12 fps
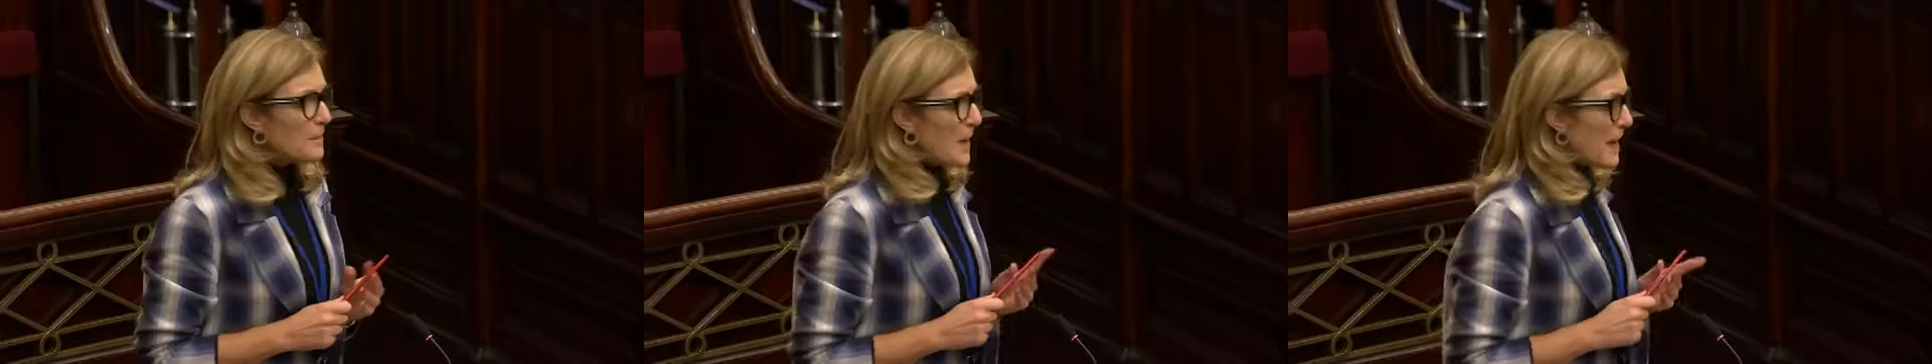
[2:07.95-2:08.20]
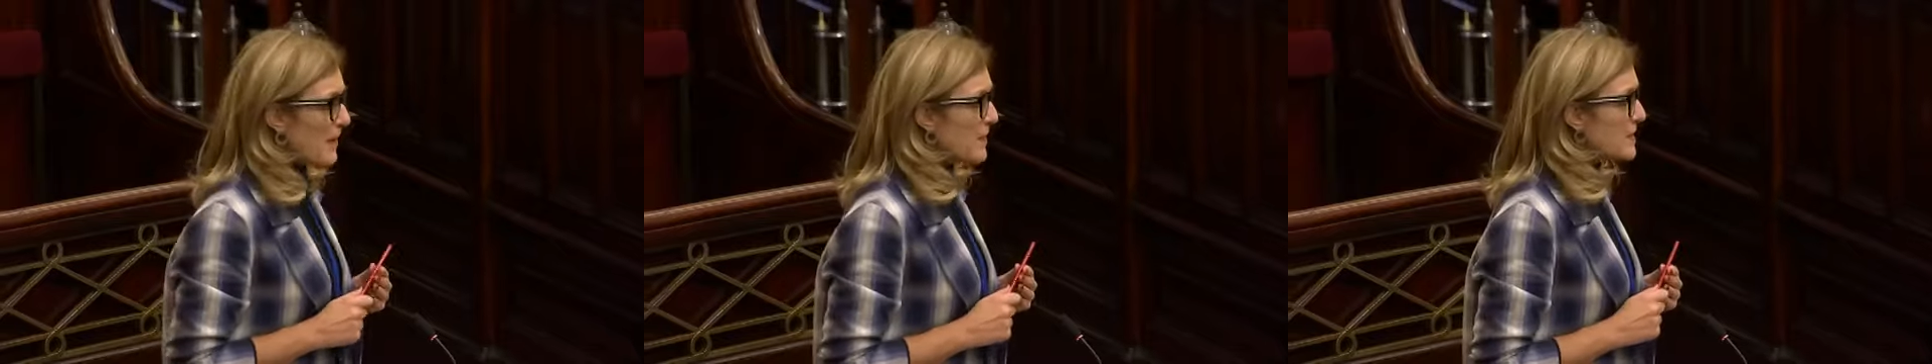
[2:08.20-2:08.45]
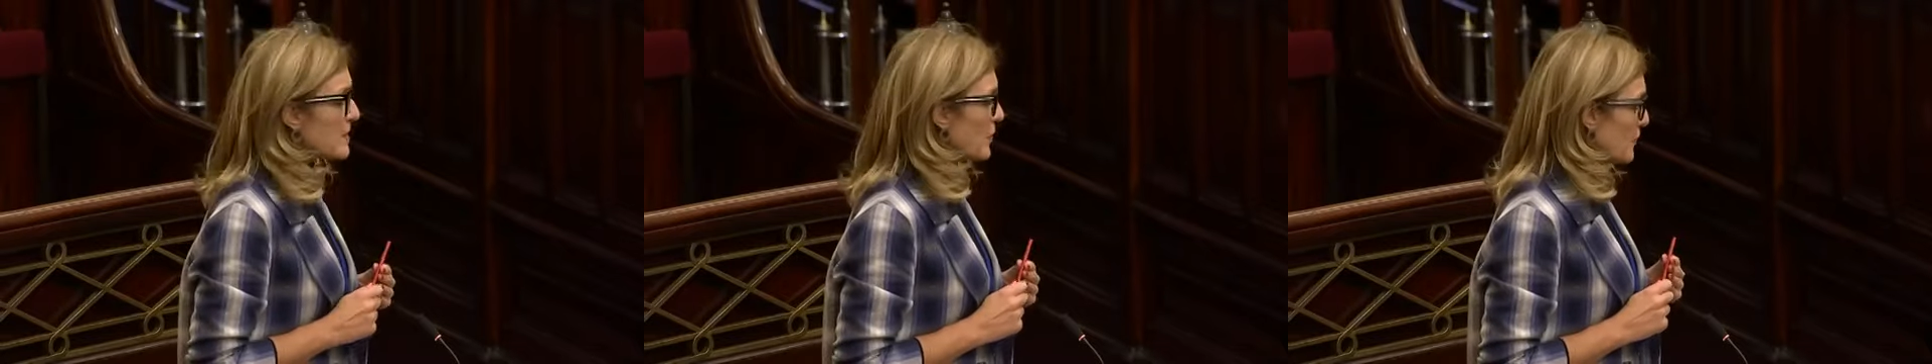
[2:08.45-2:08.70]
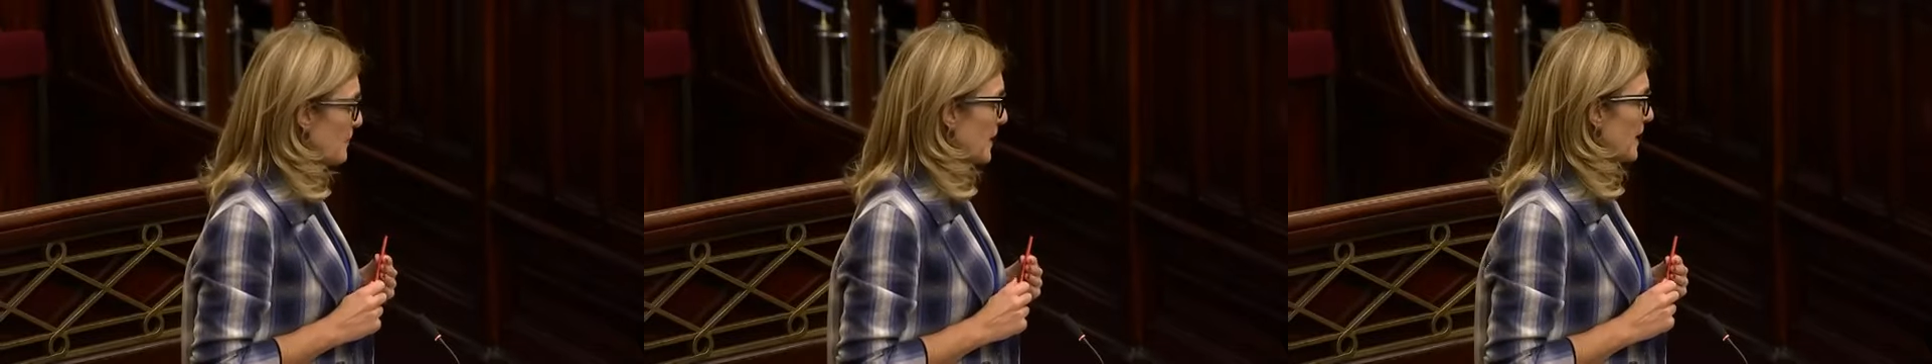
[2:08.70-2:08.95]
parents
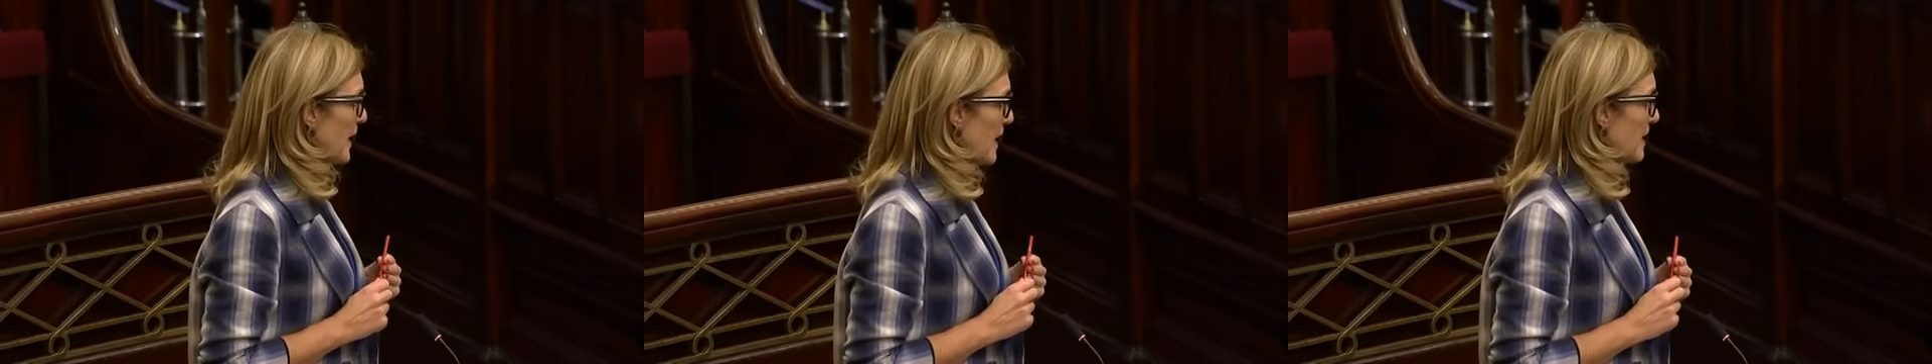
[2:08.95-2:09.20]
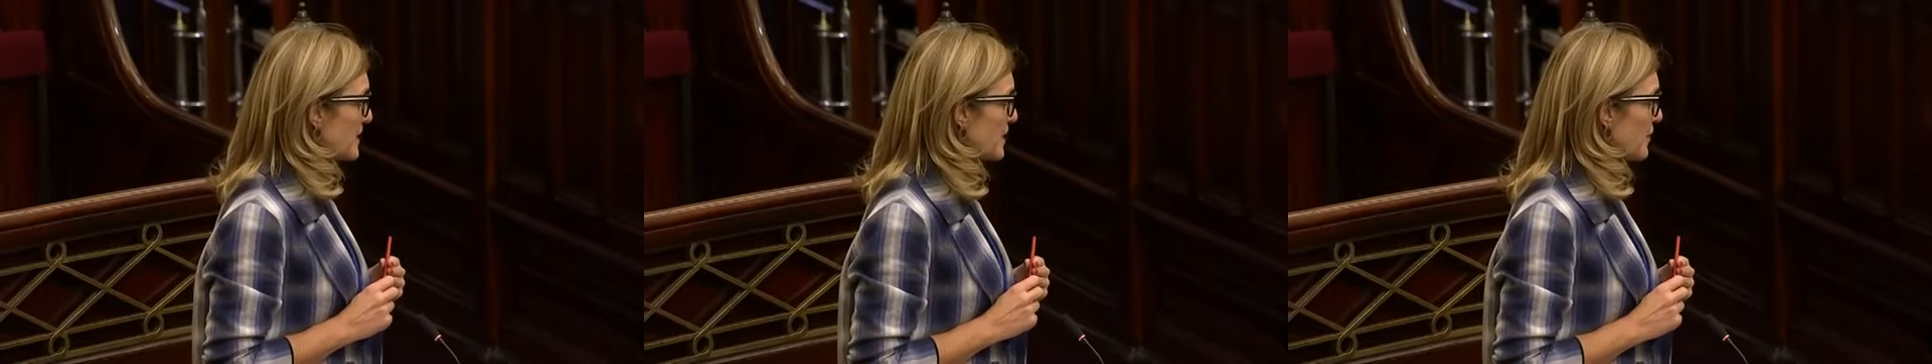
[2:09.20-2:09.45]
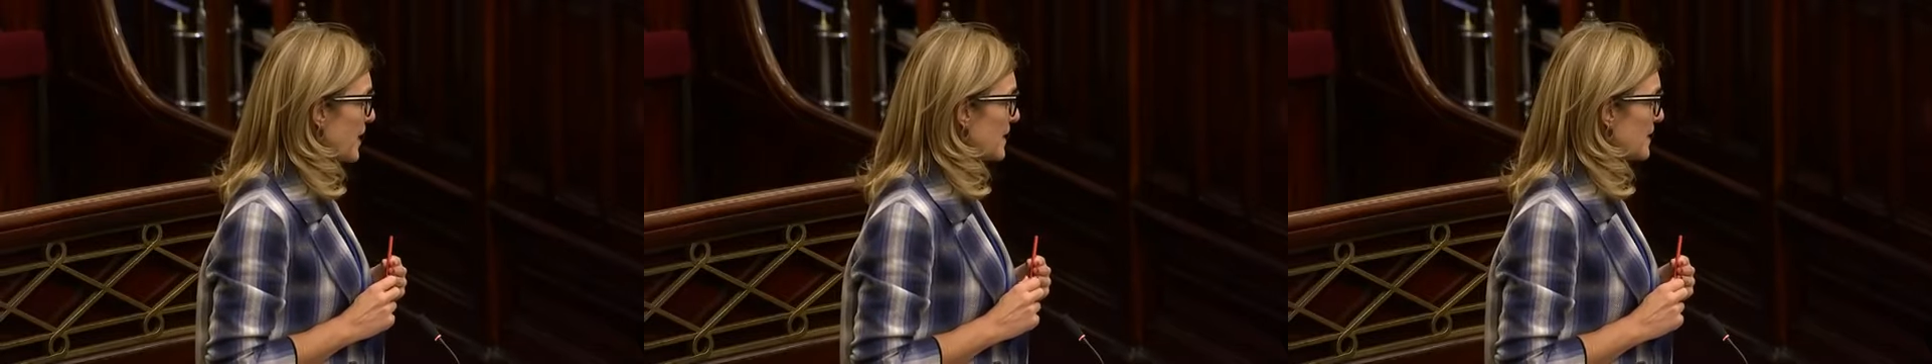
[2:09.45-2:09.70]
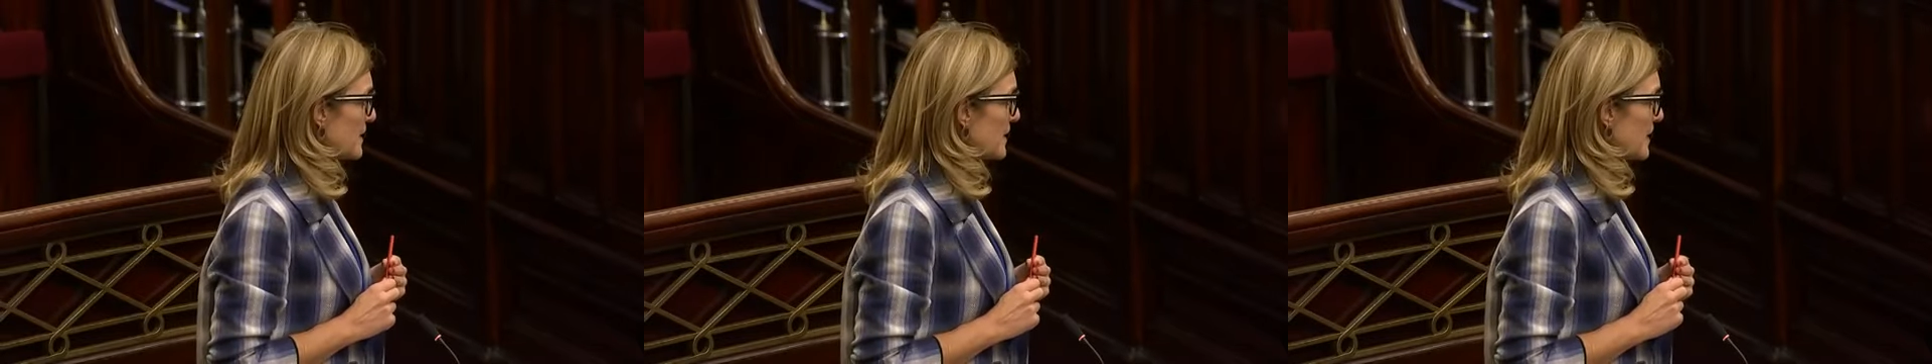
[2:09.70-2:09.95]
who've been
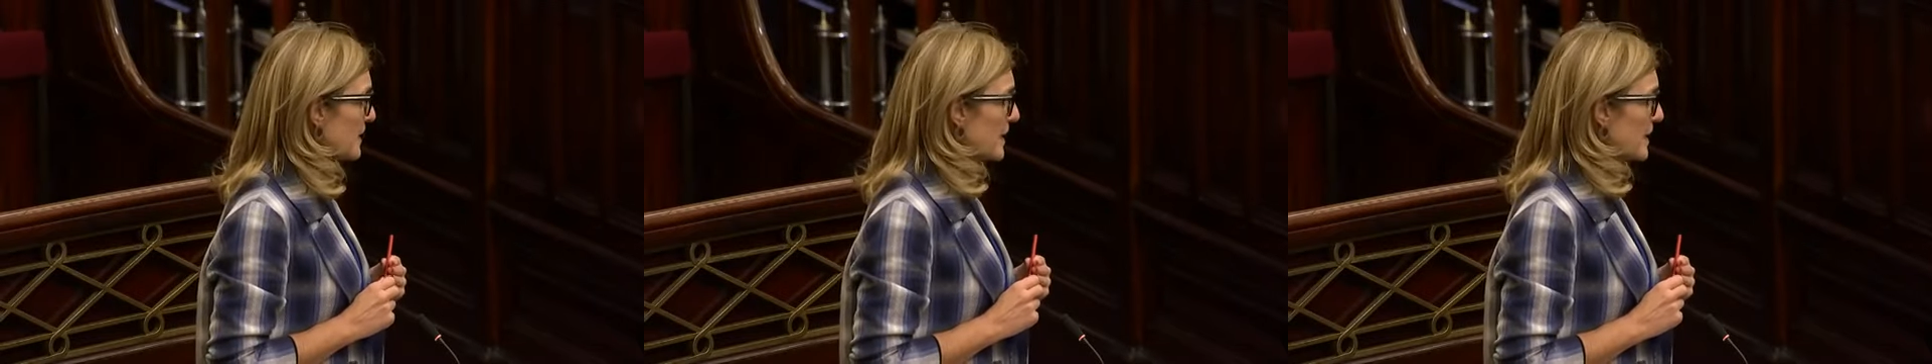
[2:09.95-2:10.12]
incarcerated.